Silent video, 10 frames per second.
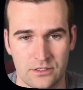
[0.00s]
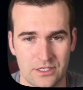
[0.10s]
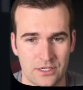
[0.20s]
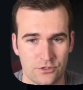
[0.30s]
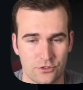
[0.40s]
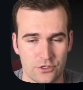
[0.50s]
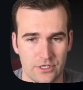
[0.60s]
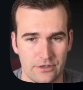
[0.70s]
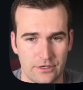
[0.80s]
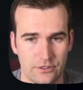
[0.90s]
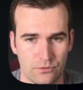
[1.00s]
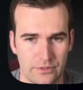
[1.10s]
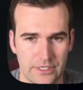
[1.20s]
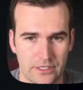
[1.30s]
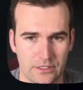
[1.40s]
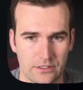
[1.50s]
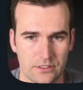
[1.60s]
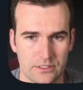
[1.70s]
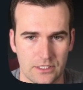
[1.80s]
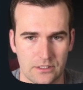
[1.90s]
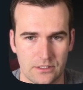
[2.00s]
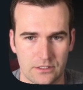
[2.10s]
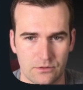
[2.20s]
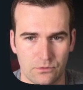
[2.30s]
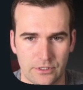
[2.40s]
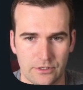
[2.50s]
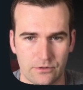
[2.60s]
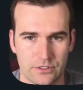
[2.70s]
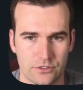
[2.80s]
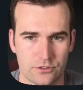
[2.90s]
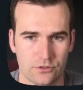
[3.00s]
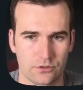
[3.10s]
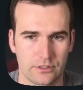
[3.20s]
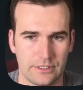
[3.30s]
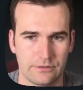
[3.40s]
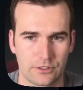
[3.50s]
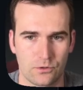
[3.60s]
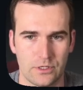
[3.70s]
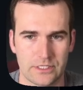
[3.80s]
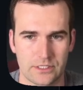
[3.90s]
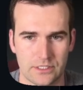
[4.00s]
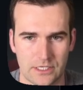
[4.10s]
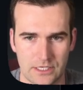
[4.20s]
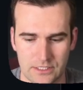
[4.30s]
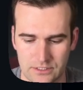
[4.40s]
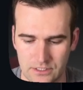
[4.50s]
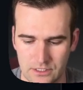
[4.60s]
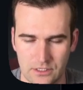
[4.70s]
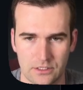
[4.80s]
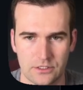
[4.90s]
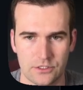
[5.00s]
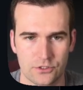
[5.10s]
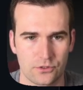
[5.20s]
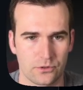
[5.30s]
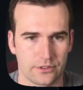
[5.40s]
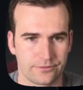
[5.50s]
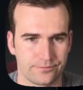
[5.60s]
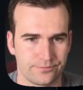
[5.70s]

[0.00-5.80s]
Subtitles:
and as a generic, we can tell it we're going to store a request as the store.